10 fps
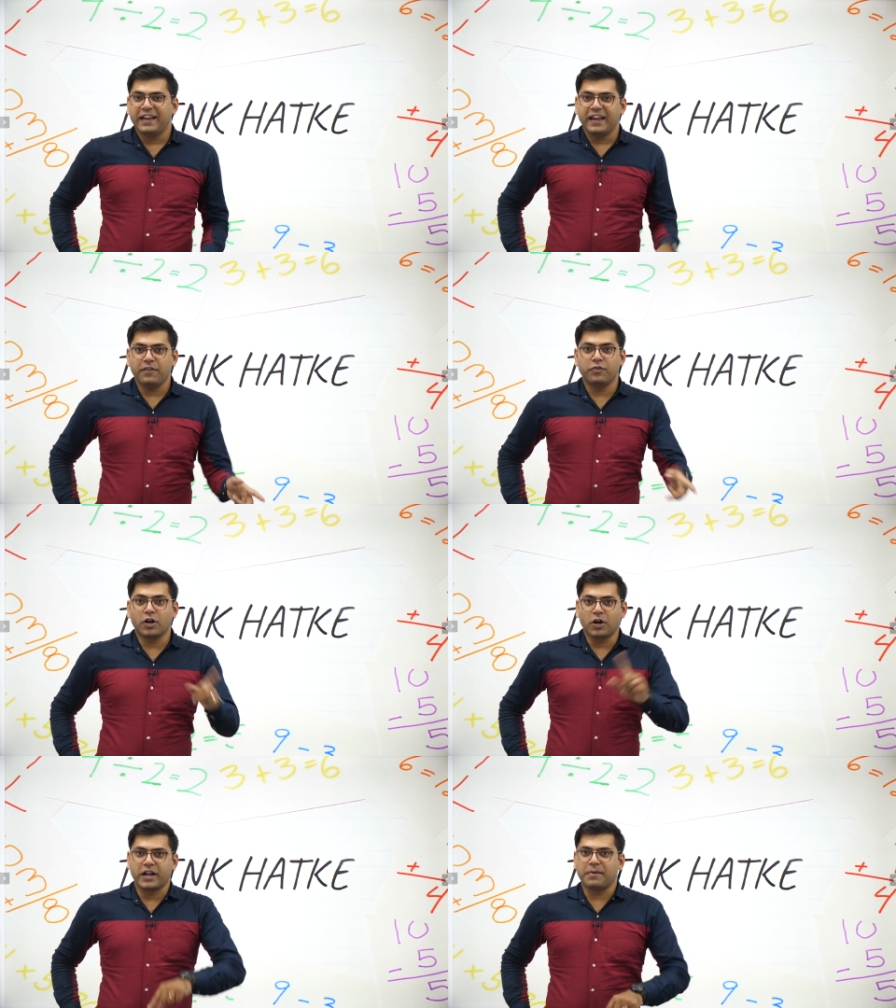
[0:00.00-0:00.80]
If you
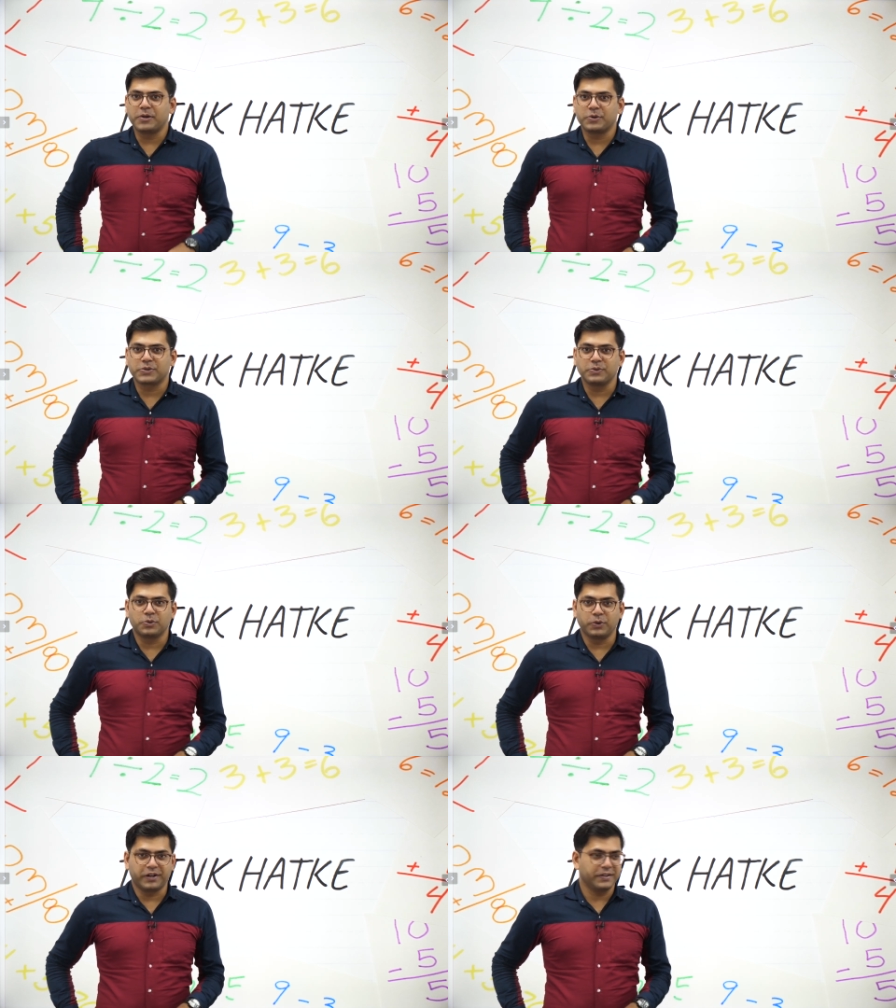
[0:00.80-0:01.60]
are not able to
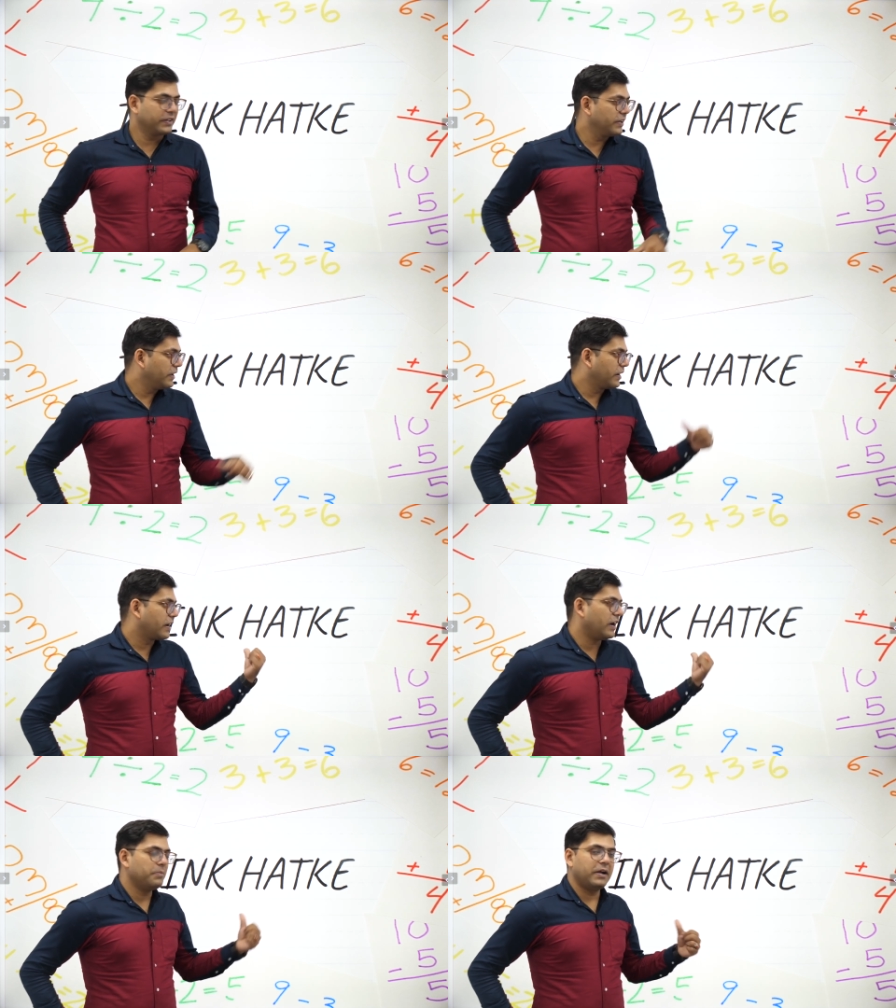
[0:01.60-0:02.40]
do it,
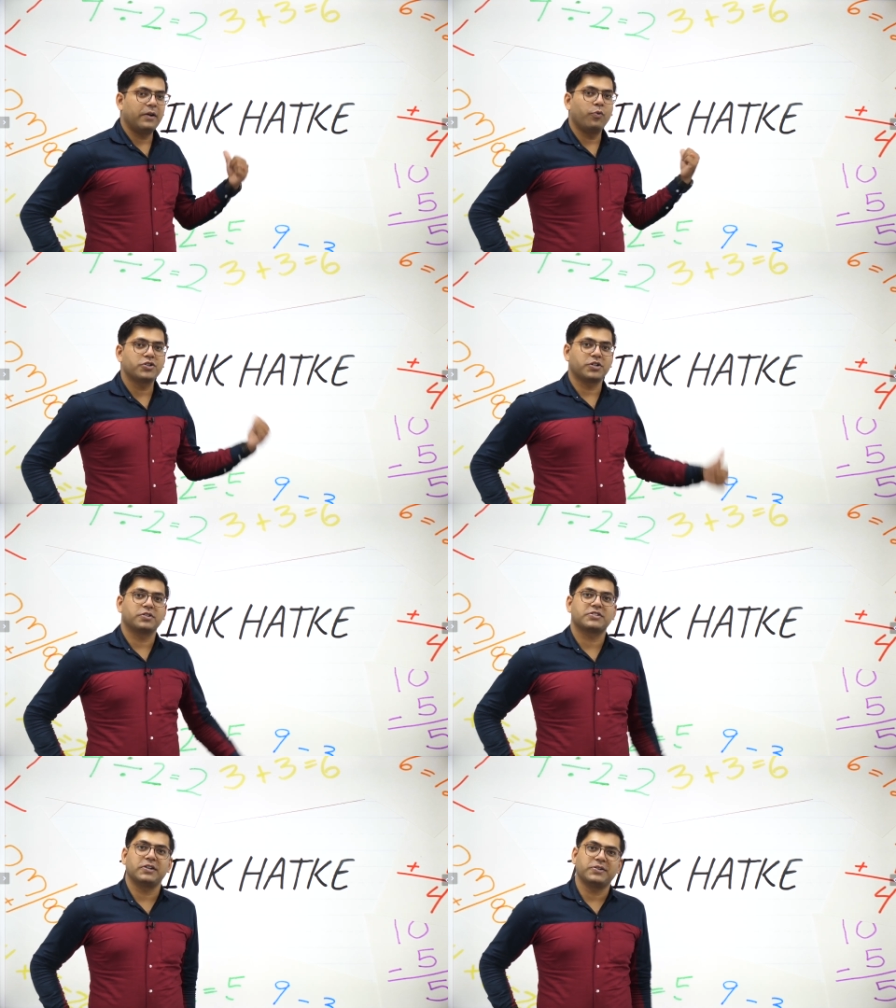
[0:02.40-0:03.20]
come and watch out
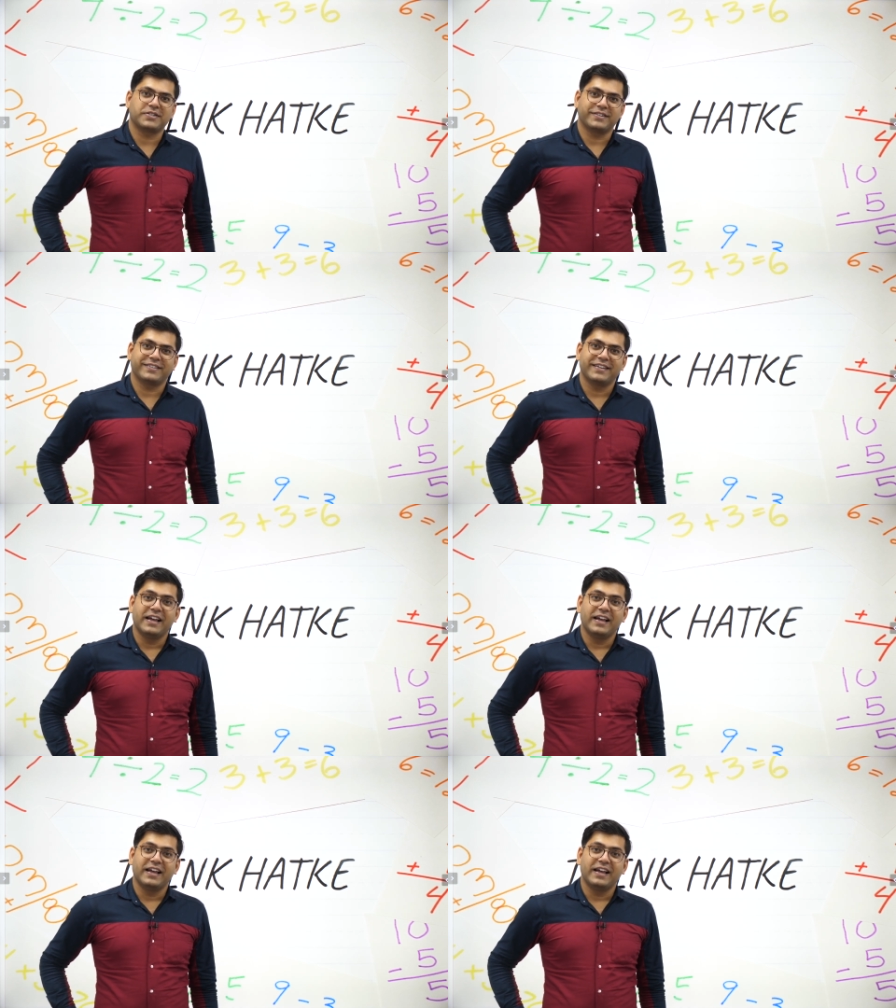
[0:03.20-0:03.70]
the solution.